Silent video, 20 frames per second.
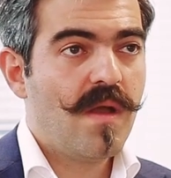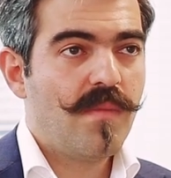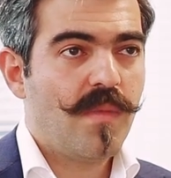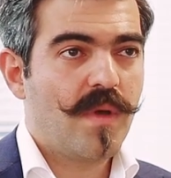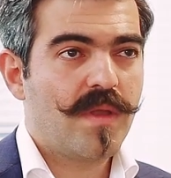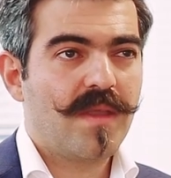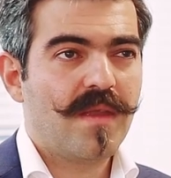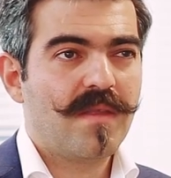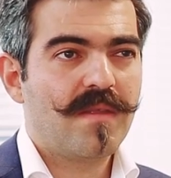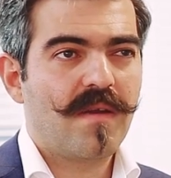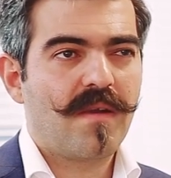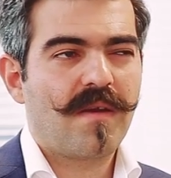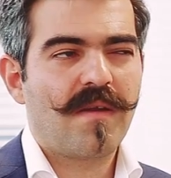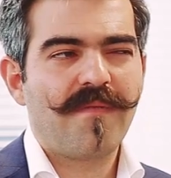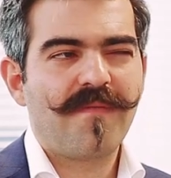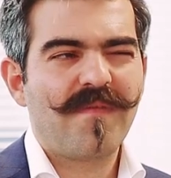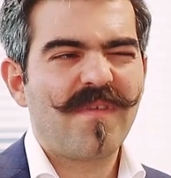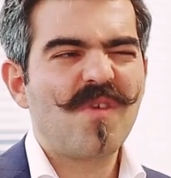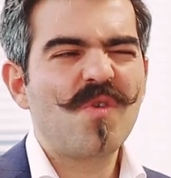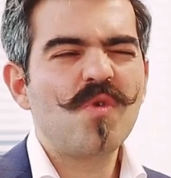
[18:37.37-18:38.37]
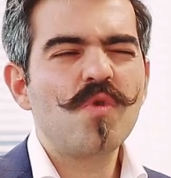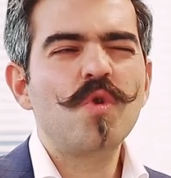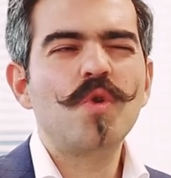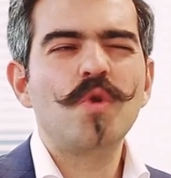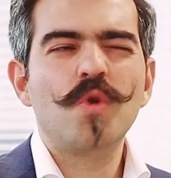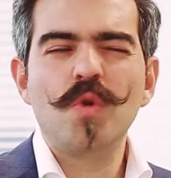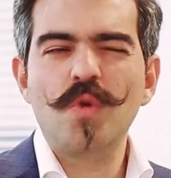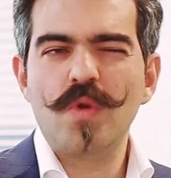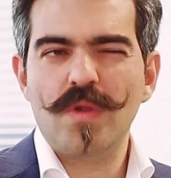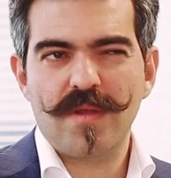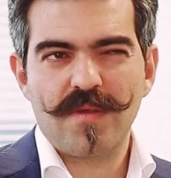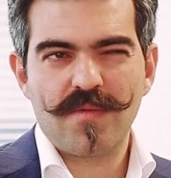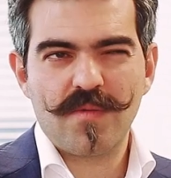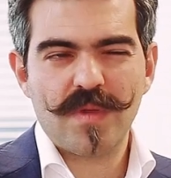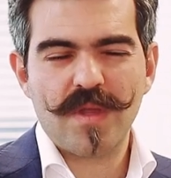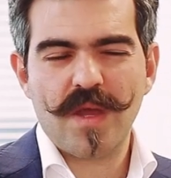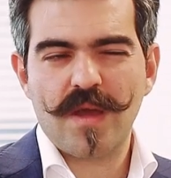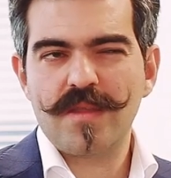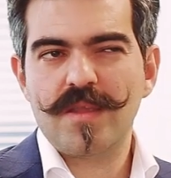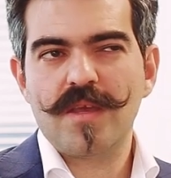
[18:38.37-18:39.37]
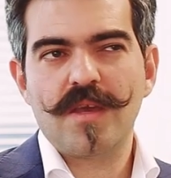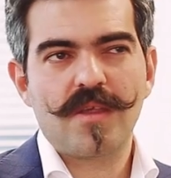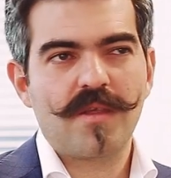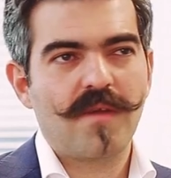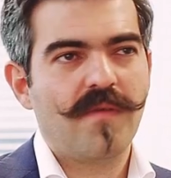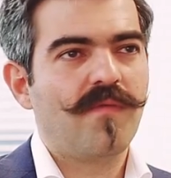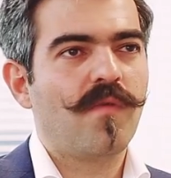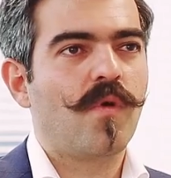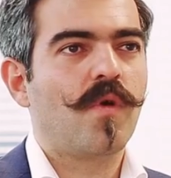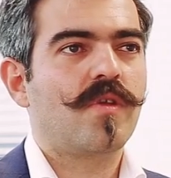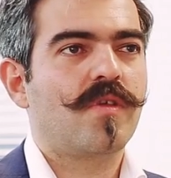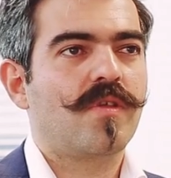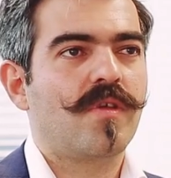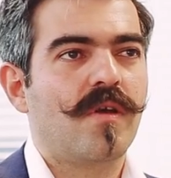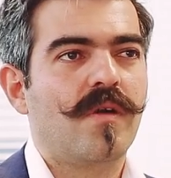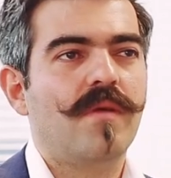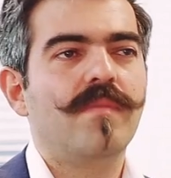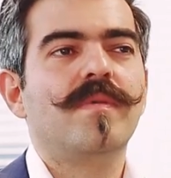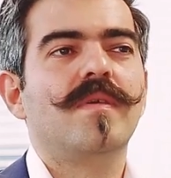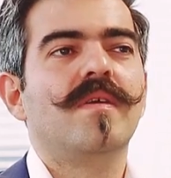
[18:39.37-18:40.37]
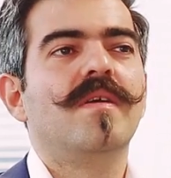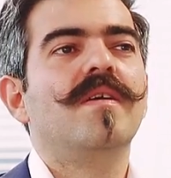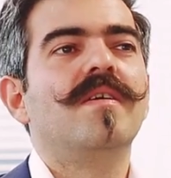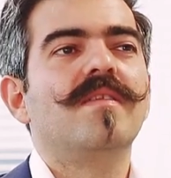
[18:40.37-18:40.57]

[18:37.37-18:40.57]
But then there are a few rules with ideation workshops